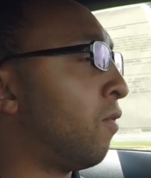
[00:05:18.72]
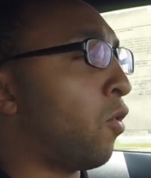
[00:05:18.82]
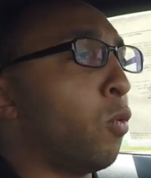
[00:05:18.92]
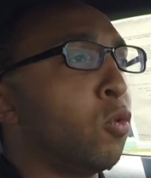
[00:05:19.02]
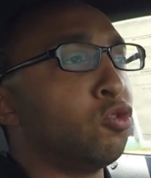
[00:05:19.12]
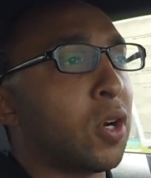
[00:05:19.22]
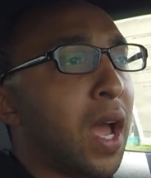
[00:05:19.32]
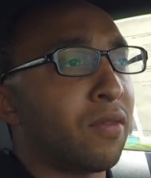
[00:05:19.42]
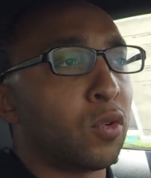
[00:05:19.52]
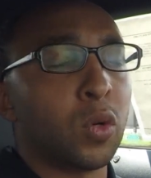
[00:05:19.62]
front wheel
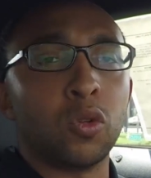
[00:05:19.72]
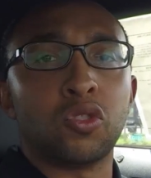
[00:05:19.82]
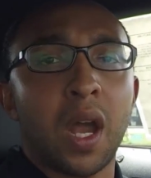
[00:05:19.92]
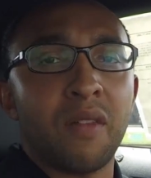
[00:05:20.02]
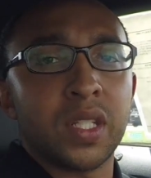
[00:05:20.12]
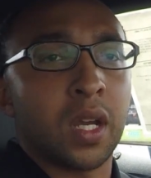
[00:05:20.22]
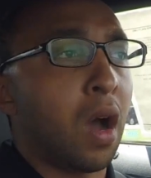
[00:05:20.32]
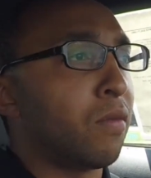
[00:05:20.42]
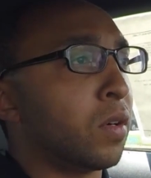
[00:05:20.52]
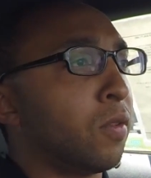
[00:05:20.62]
drive, rear wheel drive is
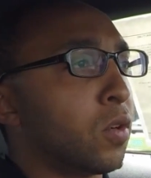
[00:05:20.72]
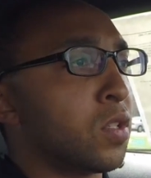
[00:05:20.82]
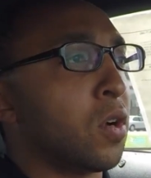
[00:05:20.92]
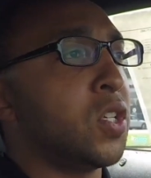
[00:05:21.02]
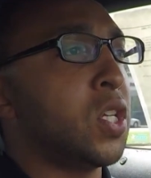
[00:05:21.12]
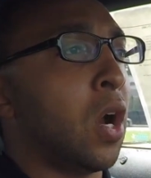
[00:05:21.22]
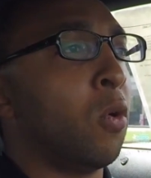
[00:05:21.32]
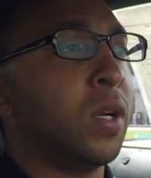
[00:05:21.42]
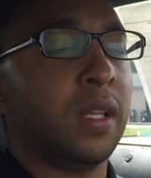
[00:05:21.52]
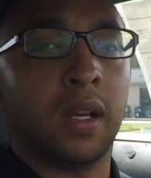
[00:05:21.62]
covered for as long as you
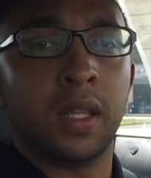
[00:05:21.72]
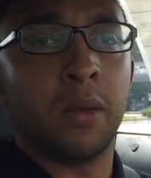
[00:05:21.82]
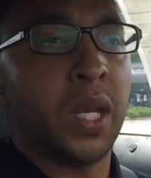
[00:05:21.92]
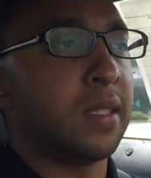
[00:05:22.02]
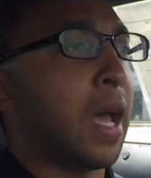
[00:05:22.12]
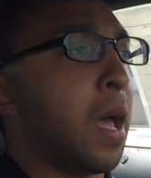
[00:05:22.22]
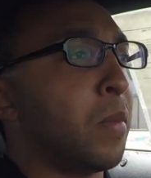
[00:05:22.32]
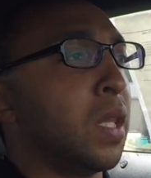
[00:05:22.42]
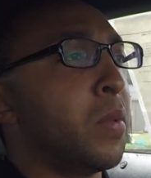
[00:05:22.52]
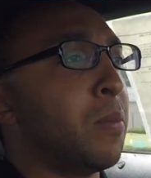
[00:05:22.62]
own it, unlimited time,
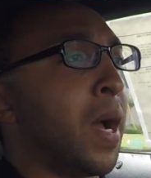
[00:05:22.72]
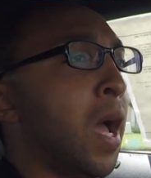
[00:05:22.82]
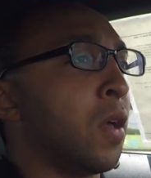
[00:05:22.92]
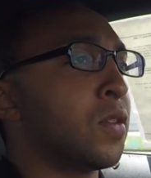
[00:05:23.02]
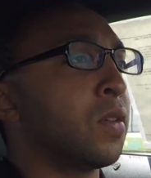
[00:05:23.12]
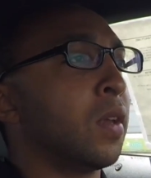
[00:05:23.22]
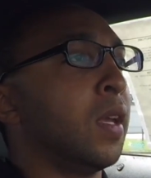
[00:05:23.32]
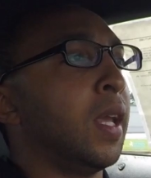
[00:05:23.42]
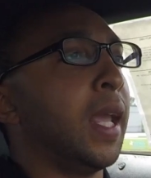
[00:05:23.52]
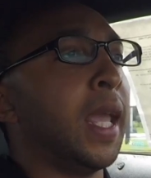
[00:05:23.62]
unlimited miles,
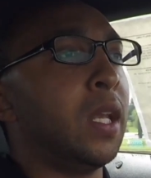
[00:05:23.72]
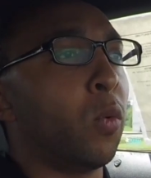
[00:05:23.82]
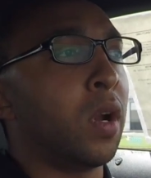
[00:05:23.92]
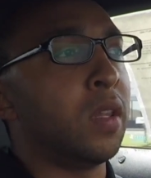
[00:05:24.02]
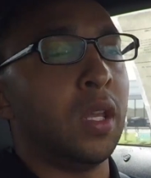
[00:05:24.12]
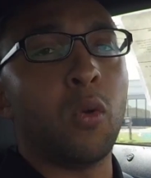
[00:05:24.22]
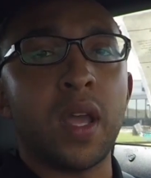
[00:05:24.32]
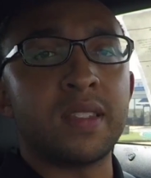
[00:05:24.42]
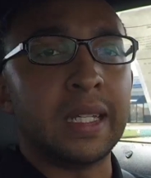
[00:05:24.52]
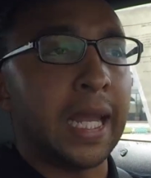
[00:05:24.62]
anywhere in the
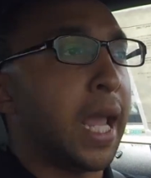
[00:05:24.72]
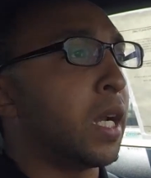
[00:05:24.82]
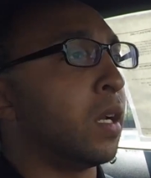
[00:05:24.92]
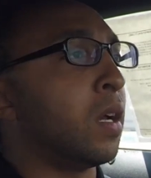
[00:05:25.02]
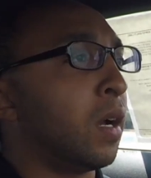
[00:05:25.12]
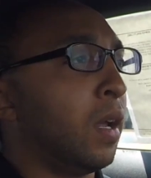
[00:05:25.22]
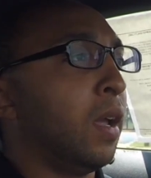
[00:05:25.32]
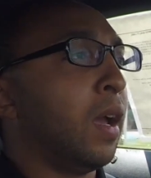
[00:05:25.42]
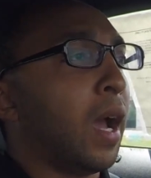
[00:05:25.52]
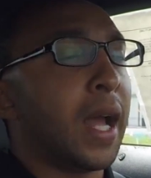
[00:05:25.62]
US and Canada.
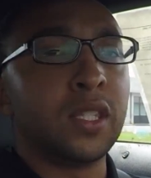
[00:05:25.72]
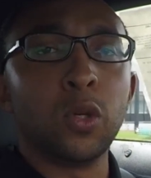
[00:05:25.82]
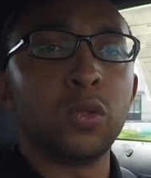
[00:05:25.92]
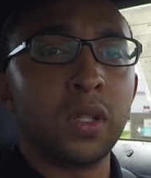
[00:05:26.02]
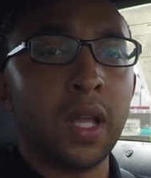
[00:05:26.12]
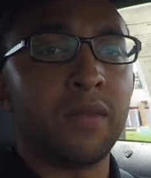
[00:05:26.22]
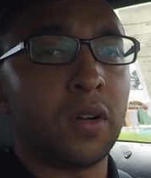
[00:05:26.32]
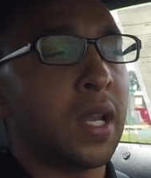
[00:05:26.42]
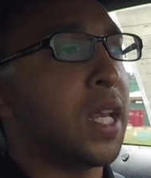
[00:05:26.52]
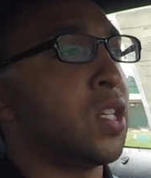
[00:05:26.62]
I do
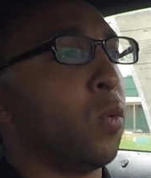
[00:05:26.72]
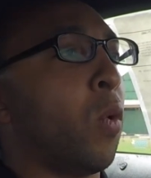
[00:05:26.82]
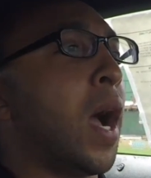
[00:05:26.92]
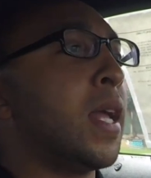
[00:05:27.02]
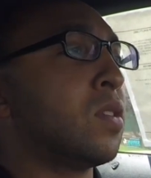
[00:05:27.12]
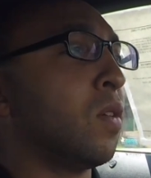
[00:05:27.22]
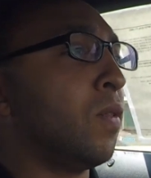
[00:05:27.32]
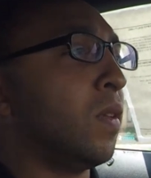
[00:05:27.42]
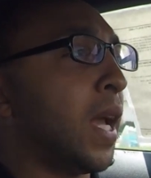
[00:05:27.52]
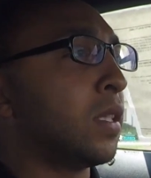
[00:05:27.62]
deliver nationwide, so
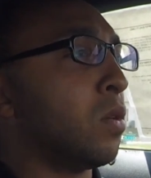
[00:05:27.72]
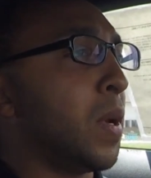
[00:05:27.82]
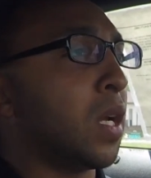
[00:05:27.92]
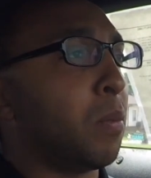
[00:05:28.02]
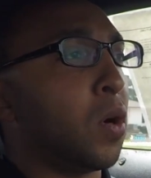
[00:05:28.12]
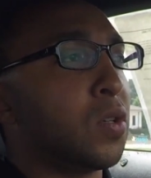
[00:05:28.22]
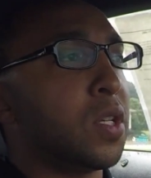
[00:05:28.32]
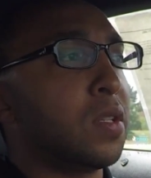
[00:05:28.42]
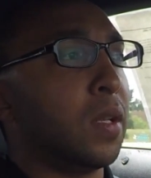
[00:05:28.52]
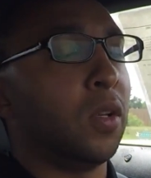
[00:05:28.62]
if you'd like to make a
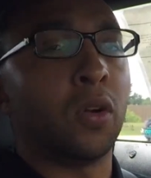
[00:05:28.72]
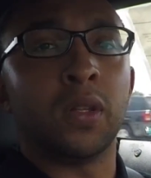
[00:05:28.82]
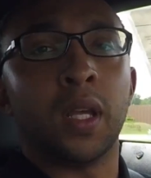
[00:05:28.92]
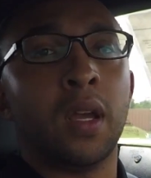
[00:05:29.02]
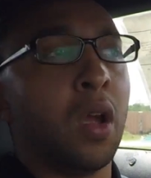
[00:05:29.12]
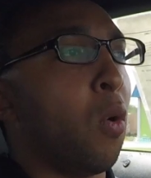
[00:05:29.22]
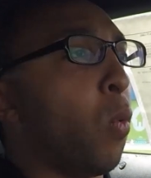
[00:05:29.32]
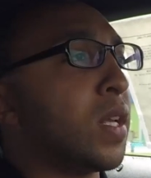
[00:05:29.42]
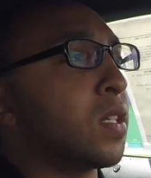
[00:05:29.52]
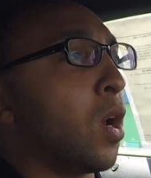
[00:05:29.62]
purchase and you're on the
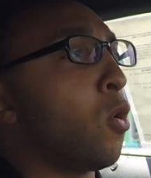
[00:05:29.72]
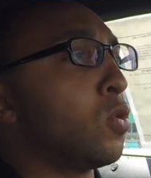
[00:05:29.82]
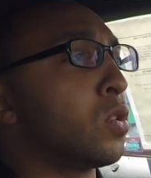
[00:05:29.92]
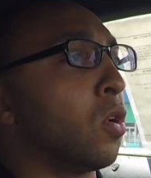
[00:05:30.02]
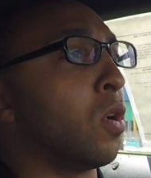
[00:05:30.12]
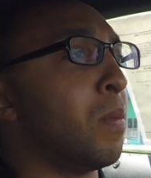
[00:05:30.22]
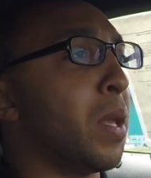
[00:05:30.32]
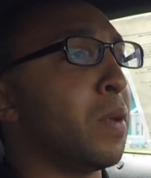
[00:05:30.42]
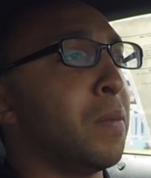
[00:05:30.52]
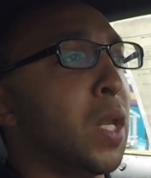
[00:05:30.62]
West Coast or
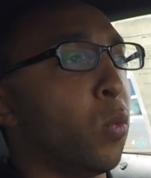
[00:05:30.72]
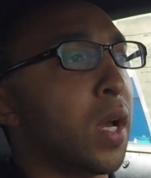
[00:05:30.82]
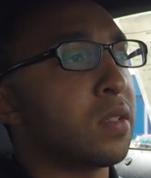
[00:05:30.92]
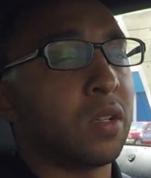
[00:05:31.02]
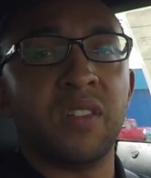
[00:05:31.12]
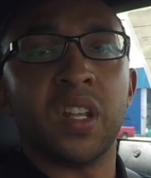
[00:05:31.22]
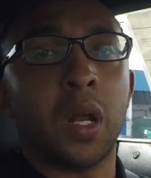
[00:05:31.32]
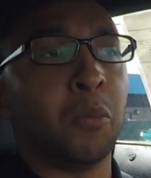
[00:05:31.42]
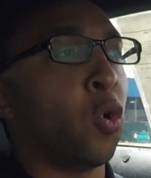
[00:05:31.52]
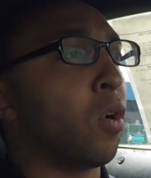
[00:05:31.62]
maybe Midwest or even
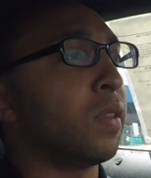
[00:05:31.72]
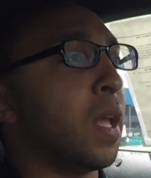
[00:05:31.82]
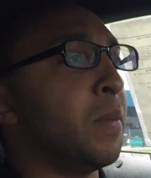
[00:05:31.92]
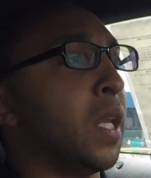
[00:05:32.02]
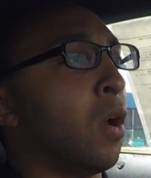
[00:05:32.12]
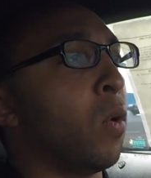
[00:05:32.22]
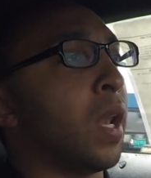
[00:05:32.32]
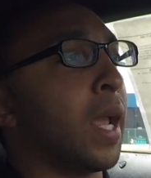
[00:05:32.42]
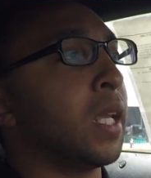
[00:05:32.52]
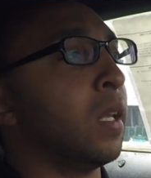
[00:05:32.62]
up north, let me know
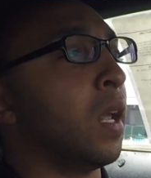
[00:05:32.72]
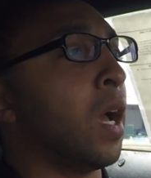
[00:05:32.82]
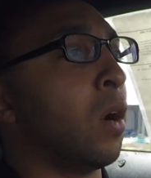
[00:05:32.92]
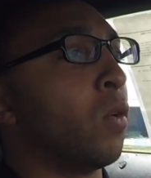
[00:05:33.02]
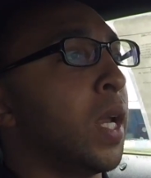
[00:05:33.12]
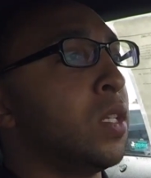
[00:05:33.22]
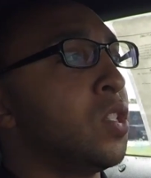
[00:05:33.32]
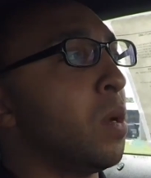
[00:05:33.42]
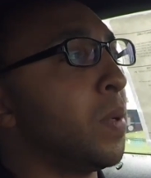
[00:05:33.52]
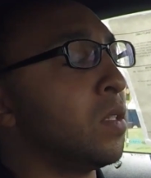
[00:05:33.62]
and I can arrange
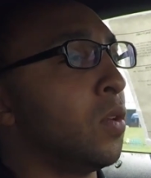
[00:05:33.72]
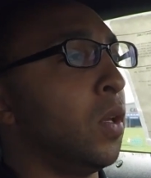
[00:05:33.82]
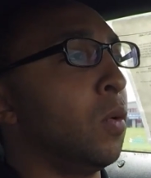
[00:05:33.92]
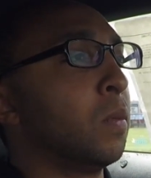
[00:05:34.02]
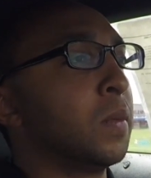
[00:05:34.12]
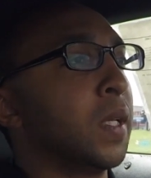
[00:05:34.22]
shipping to you.